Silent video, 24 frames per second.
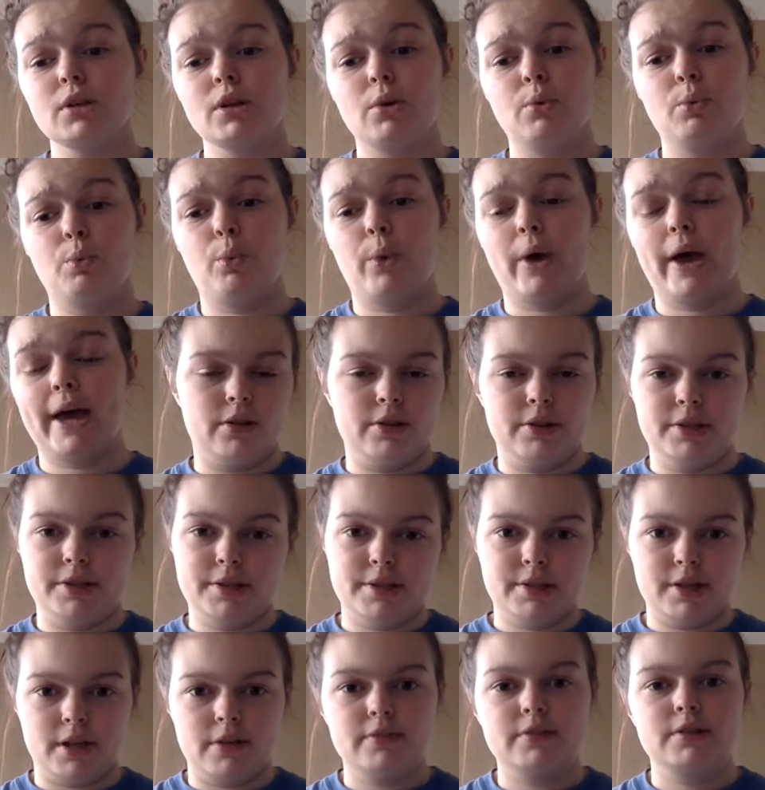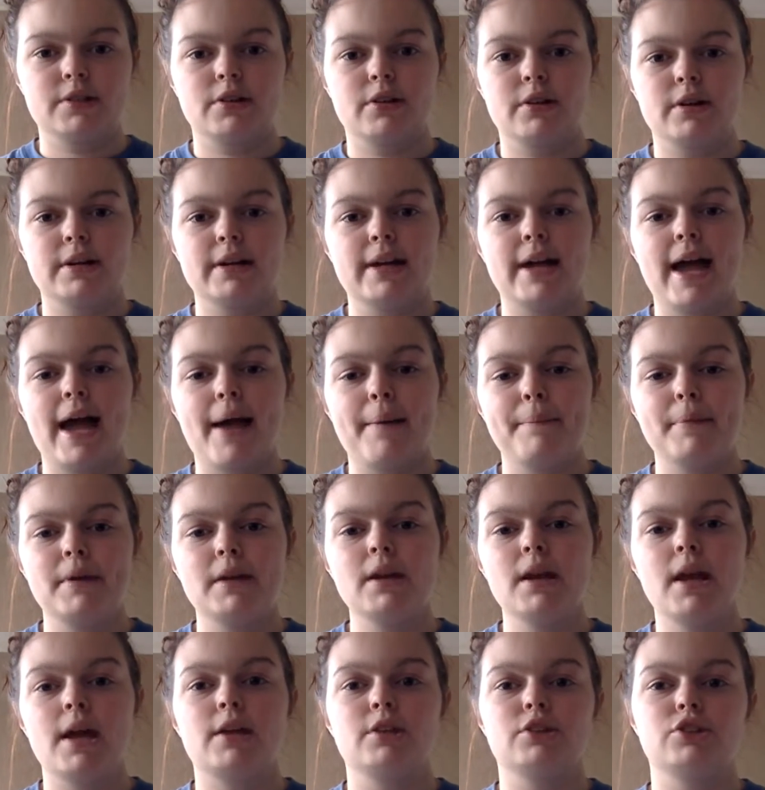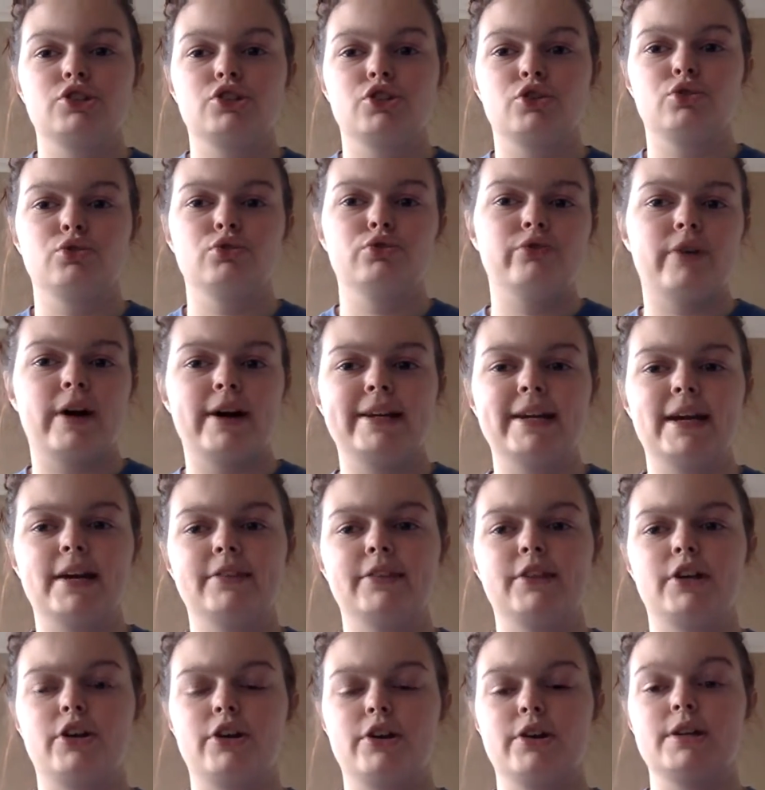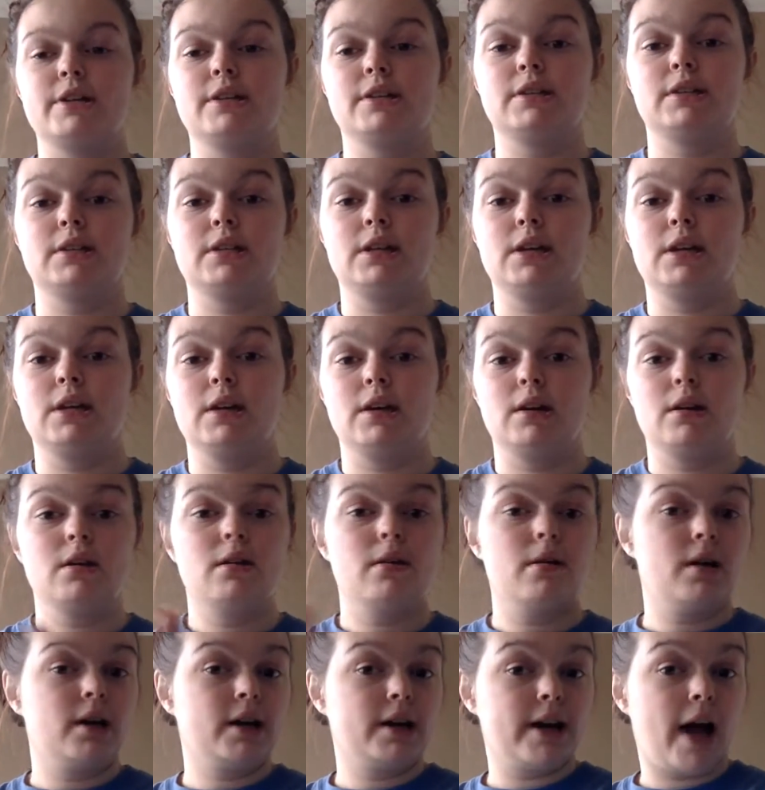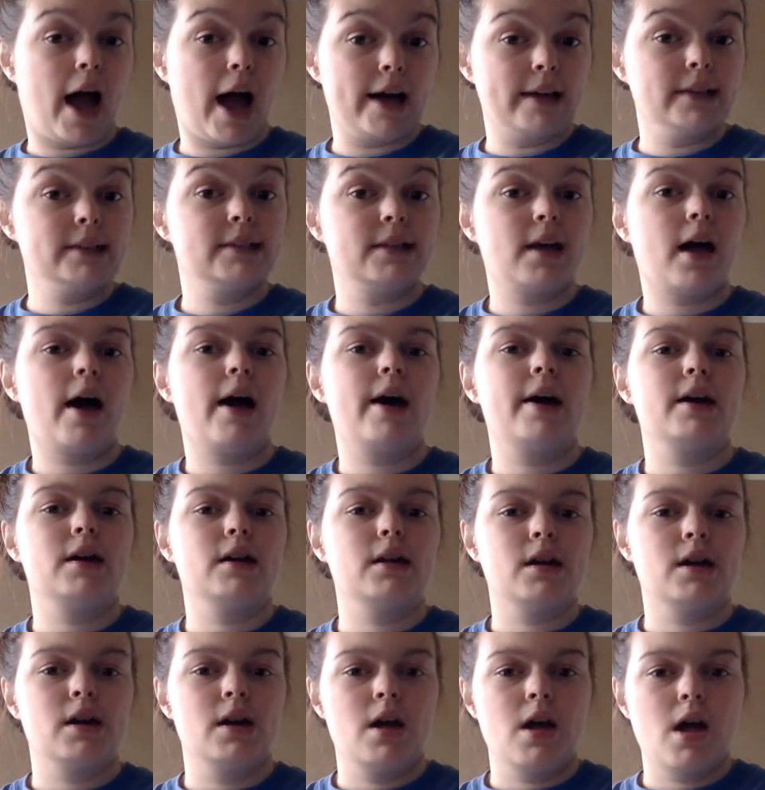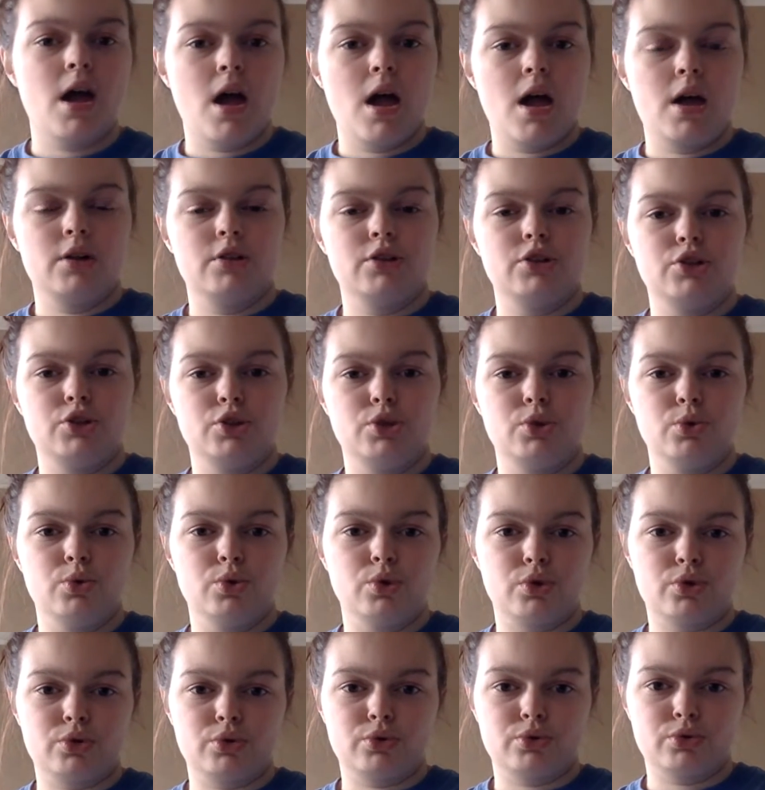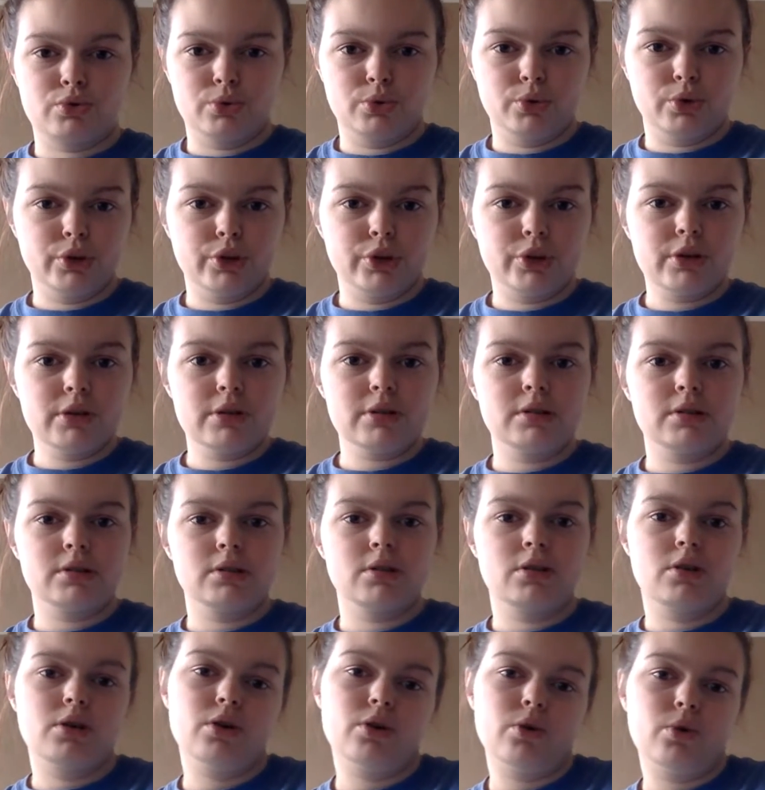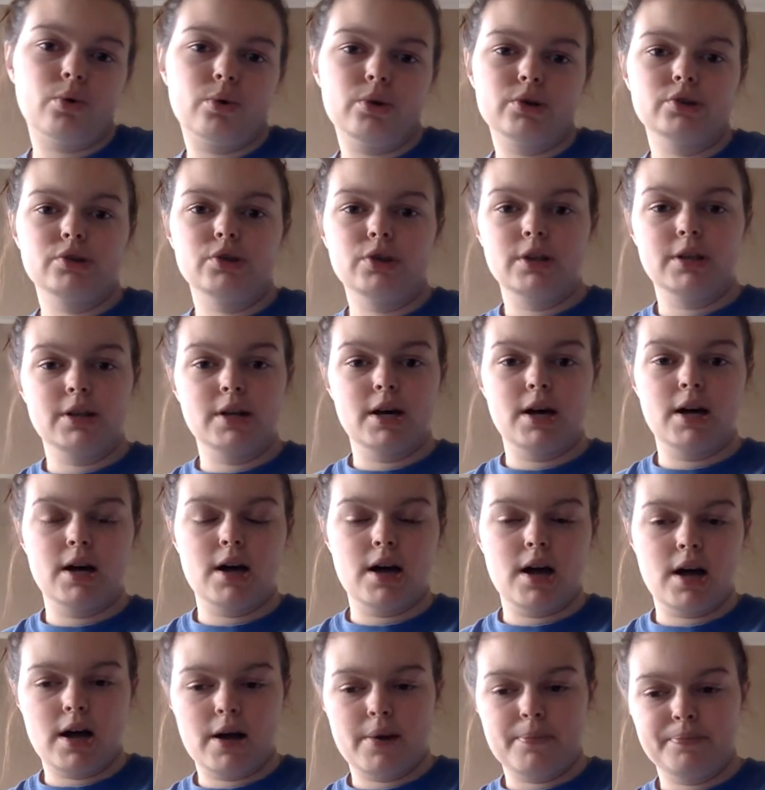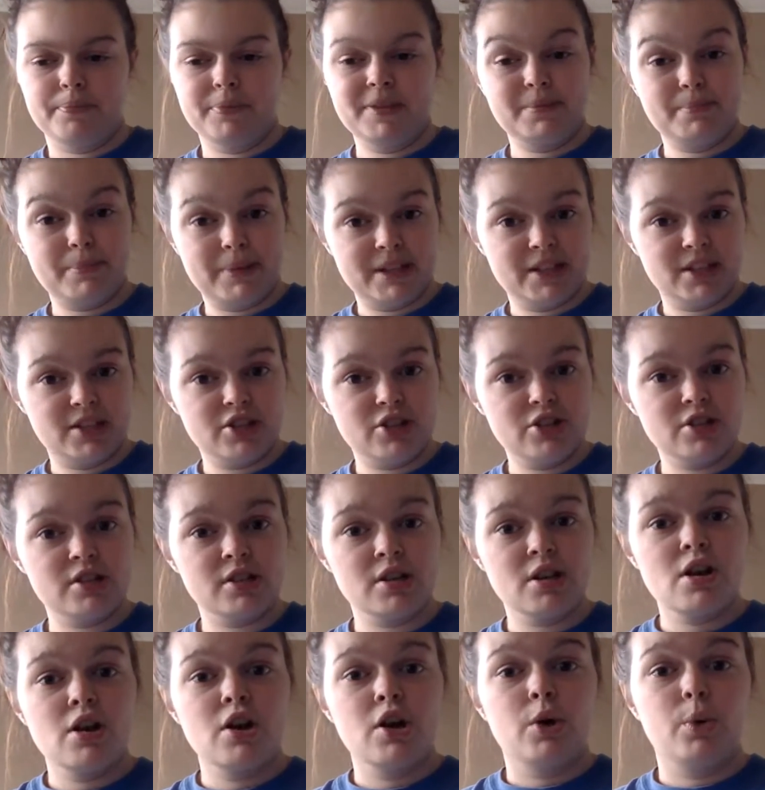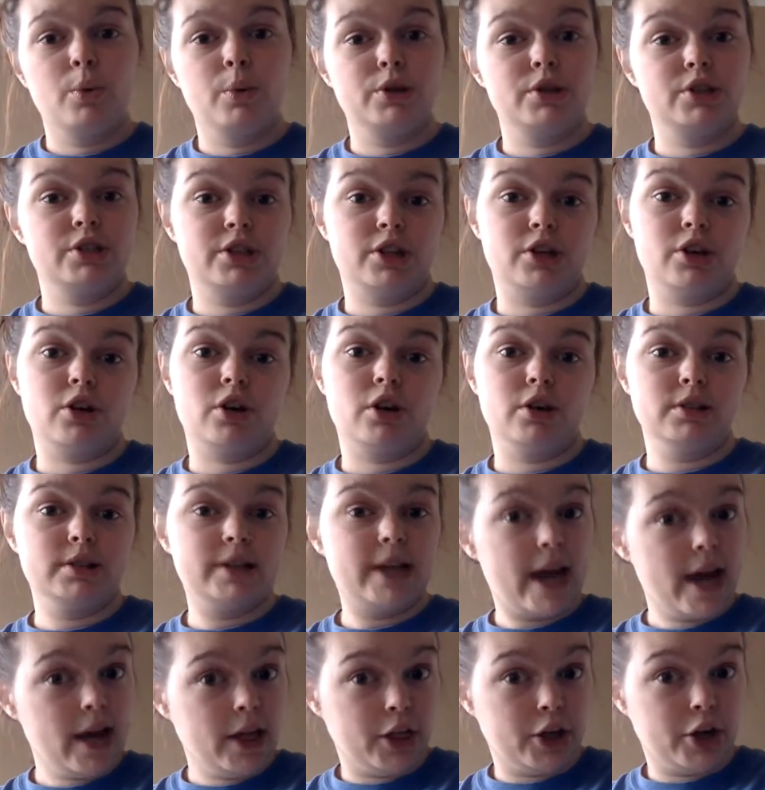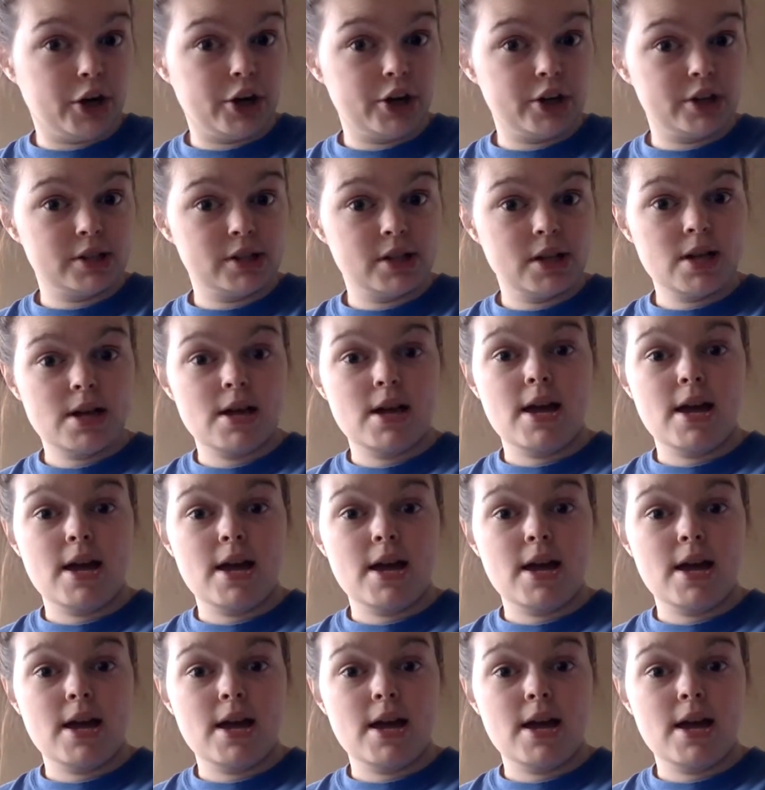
when all the stuff started to happen. And so you find out there is the guy side to the Crewelers or to the um, spinsters, which they're called tailors.